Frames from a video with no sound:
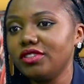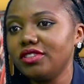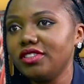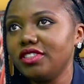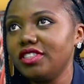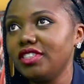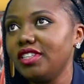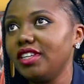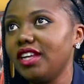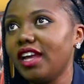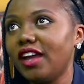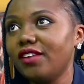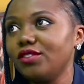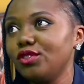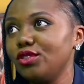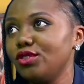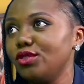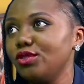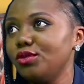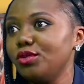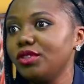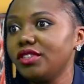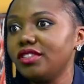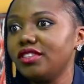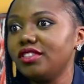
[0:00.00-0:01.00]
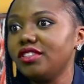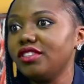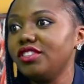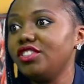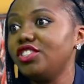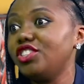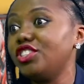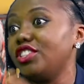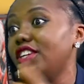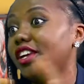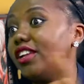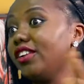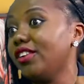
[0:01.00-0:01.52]
didn't have to do with the
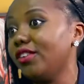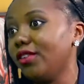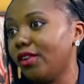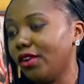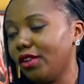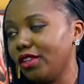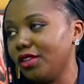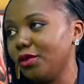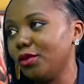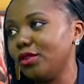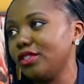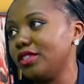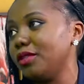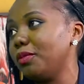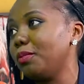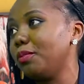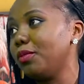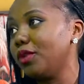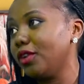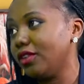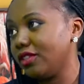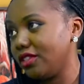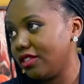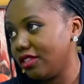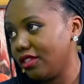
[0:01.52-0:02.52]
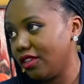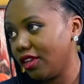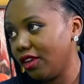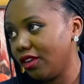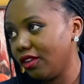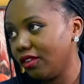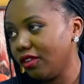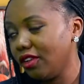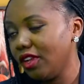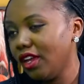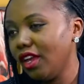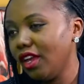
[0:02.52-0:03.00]
general, it was a personal